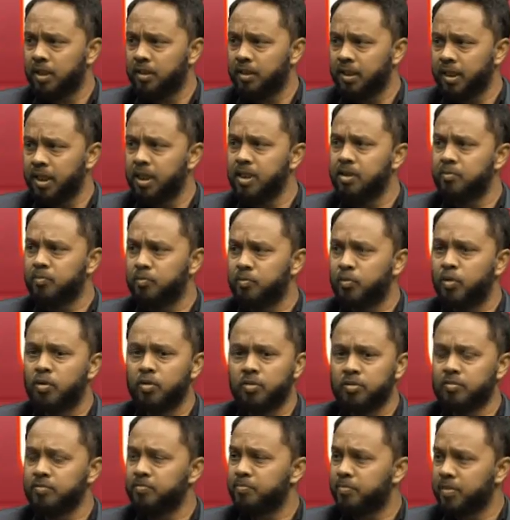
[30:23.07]
They
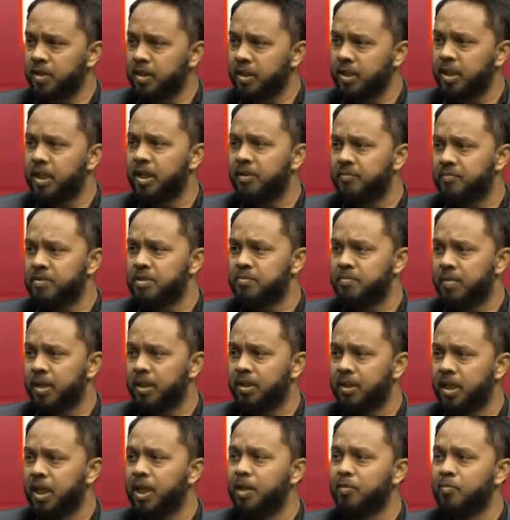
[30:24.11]
want gifts, man.
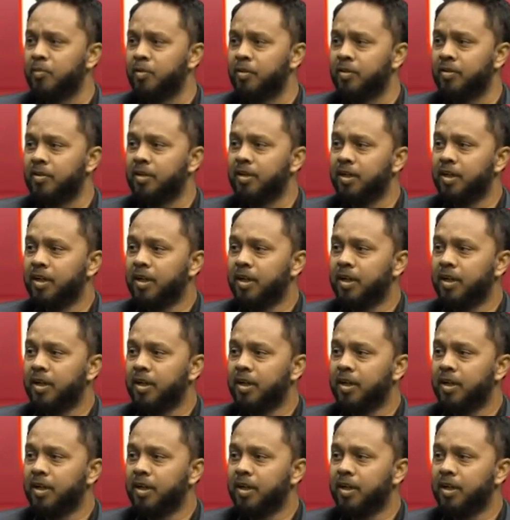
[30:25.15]
They want.